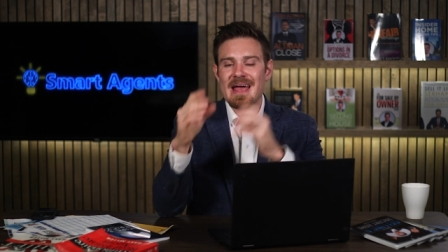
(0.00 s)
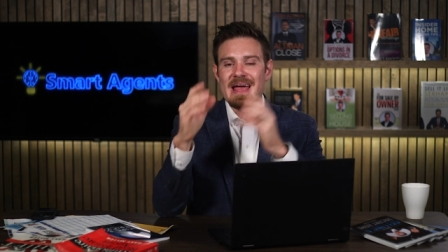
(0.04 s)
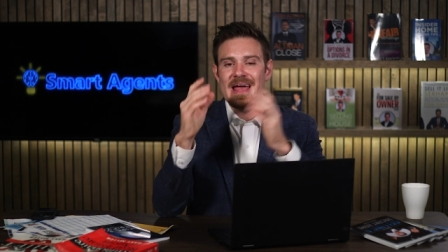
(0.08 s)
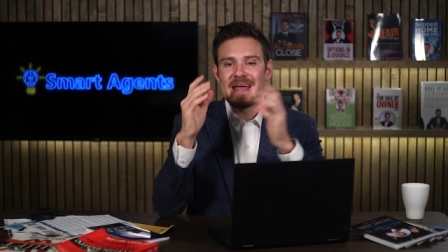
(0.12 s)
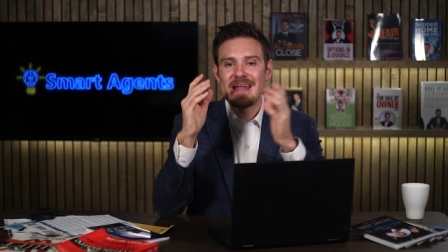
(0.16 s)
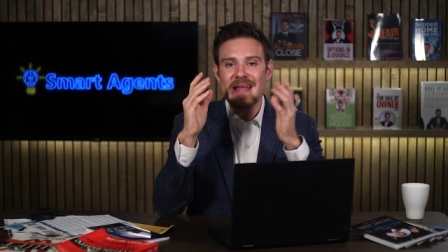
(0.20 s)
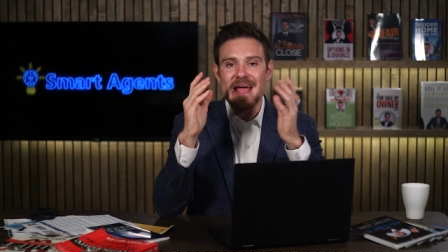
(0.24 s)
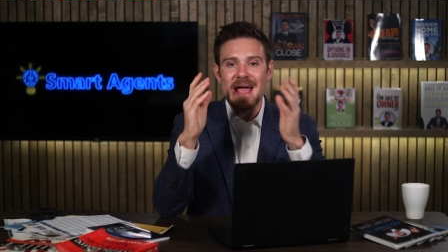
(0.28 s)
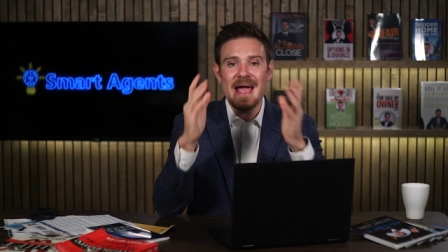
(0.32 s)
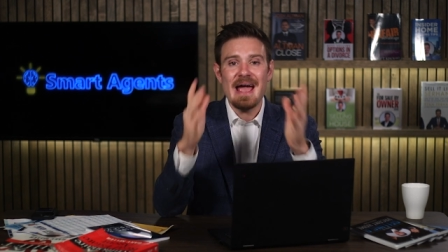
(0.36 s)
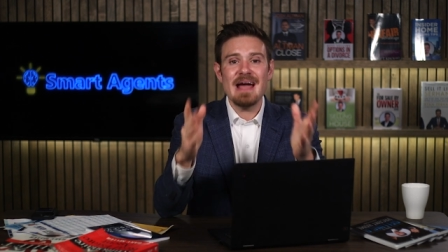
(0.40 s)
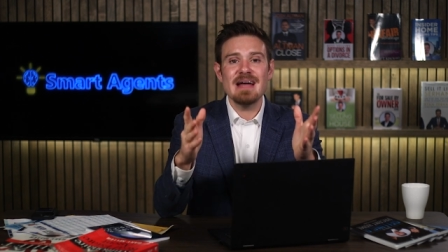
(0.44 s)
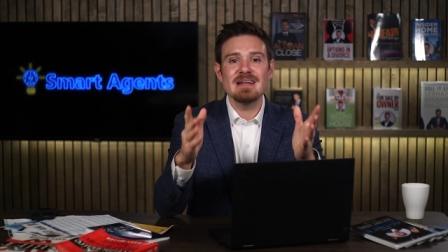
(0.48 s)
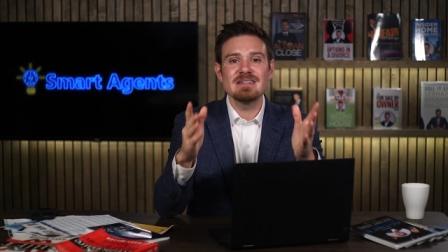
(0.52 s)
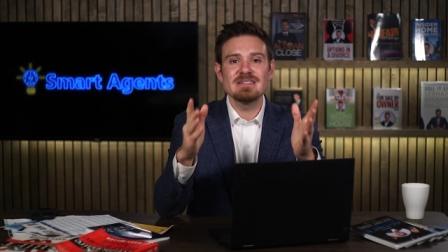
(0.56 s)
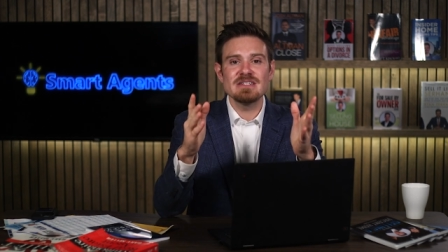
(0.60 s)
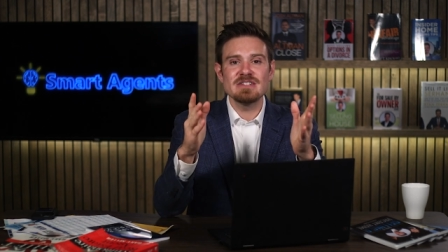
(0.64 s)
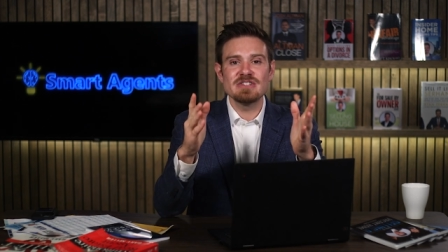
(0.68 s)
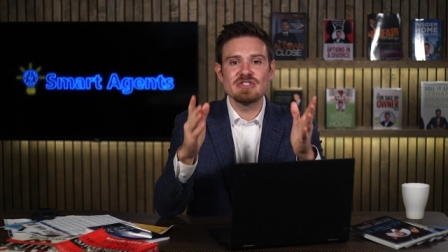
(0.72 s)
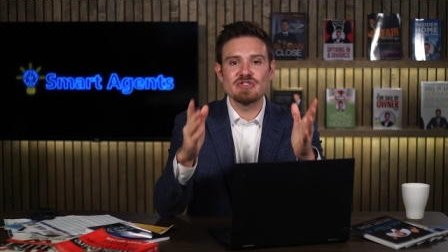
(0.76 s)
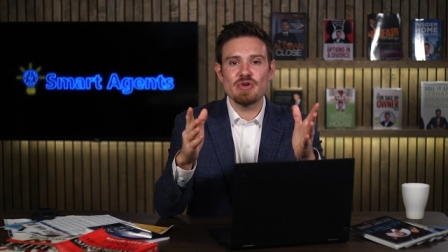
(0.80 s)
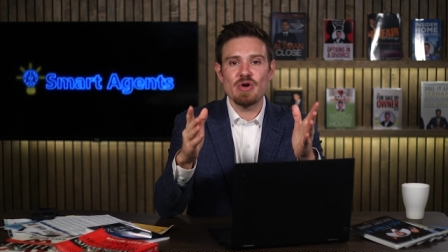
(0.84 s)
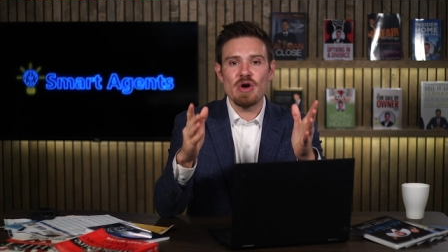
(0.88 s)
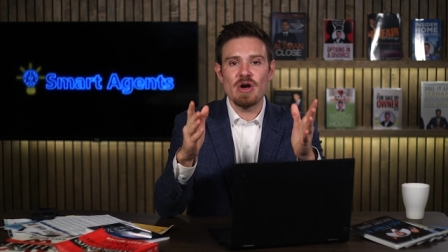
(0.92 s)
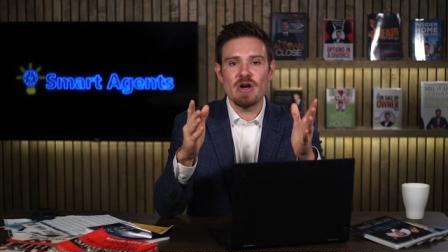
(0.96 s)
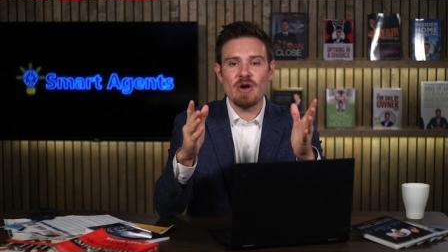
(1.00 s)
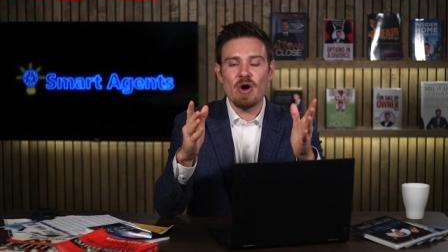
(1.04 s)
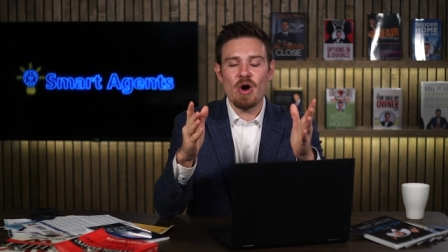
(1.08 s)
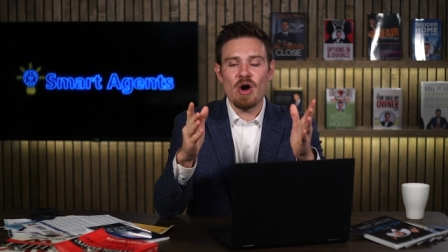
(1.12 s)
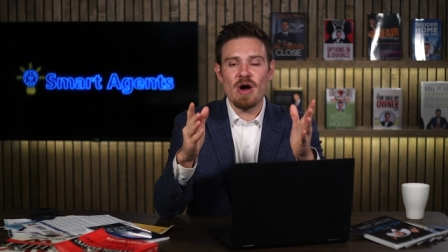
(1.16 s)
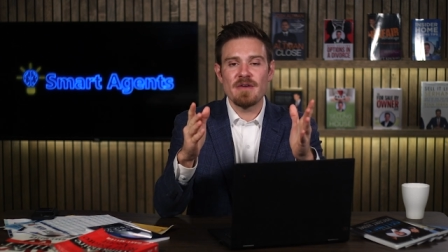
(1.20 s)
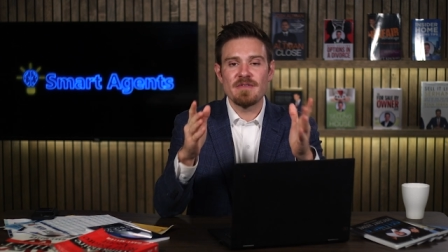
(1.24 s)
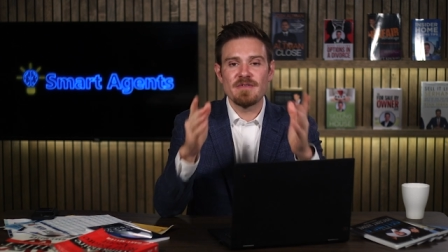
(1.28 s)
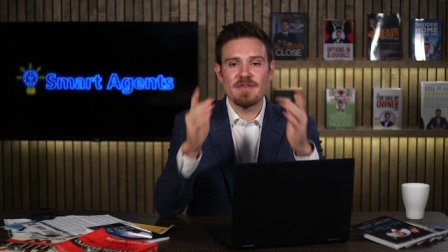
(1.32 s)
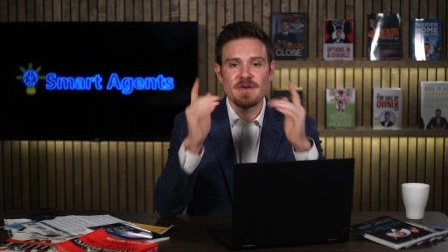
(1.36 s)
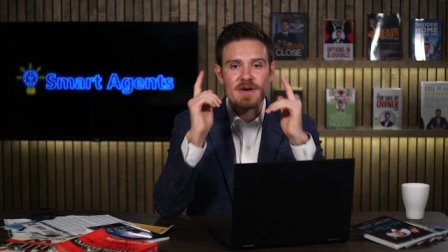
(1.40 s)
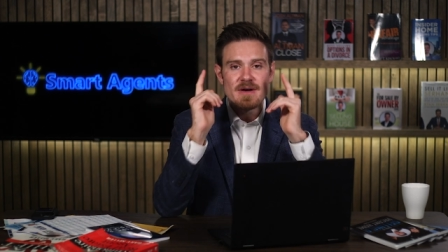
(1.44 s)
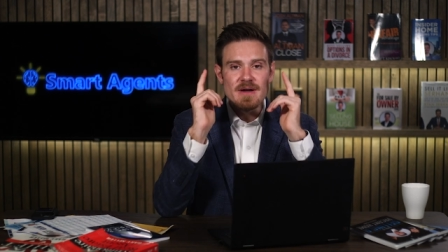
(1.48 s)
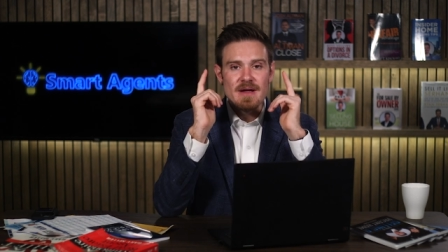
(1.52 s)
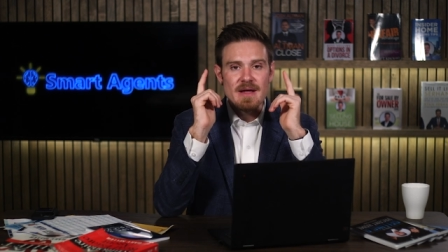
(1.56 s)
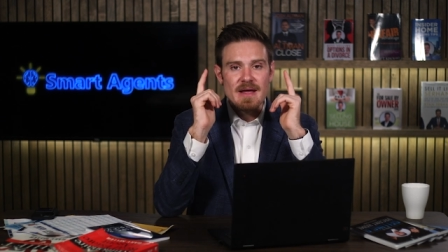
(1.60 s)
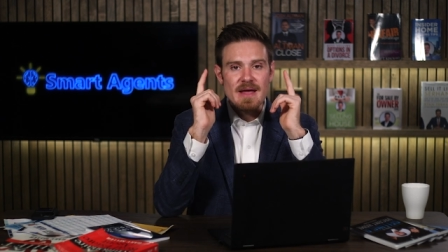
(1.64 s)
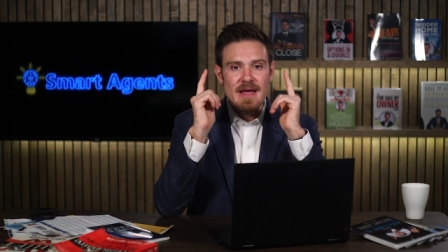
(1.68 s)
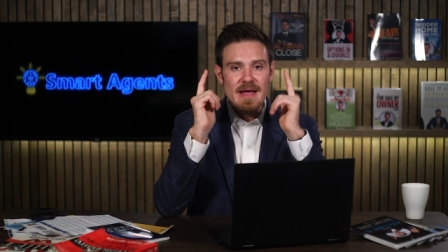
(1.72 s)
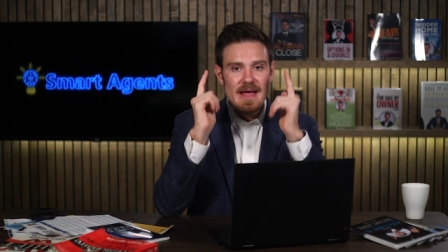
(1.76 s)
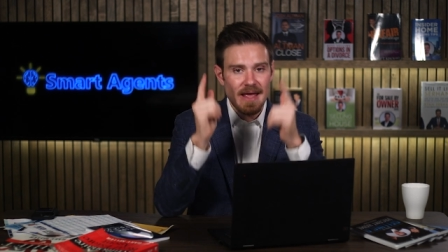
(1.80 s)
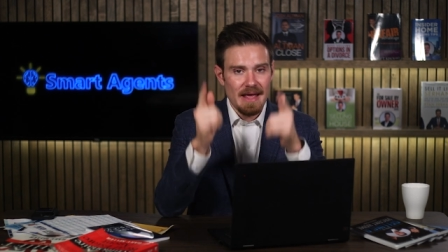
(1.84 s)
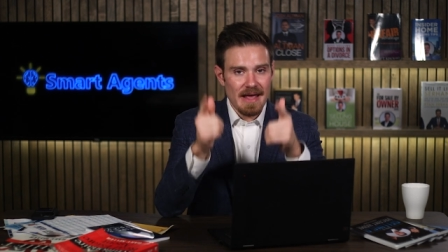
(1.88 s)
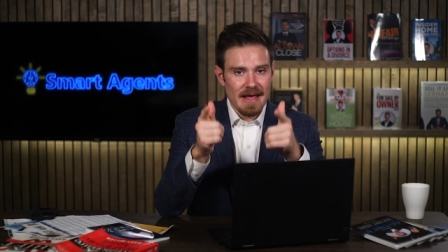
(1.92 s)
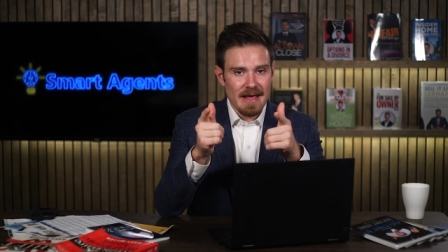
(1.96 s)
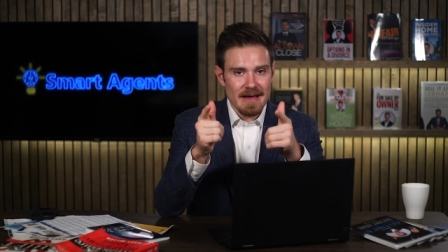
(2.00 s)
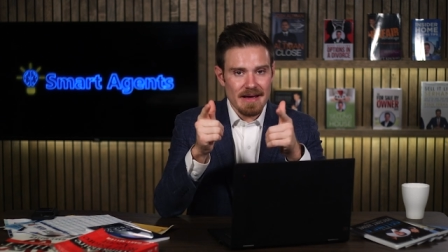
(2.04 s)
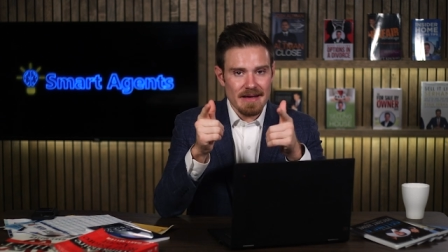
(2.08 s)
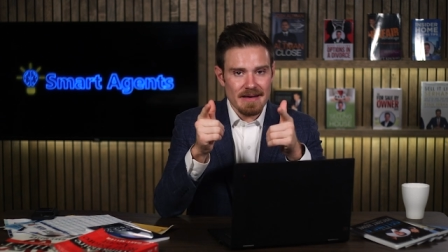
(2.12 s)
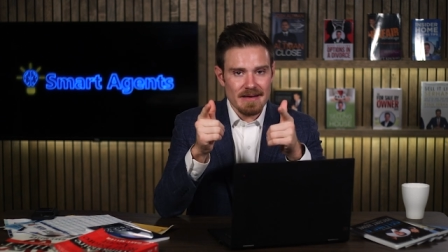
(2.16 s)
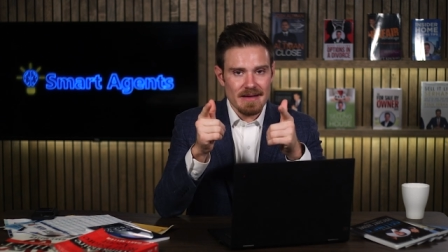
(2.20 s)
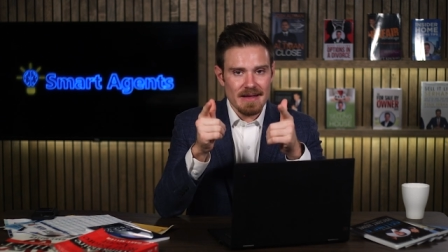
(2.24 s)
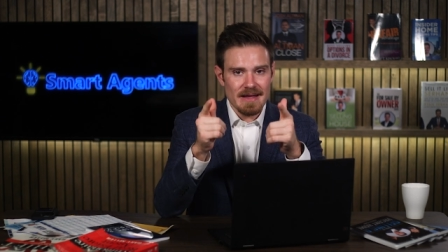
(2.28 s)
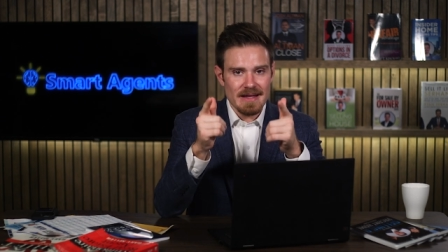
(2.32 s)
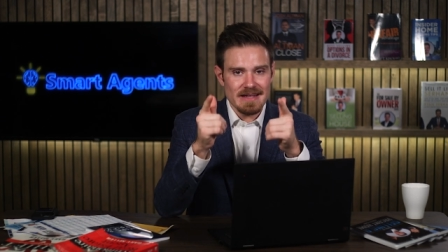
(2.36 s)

and has a strong offer and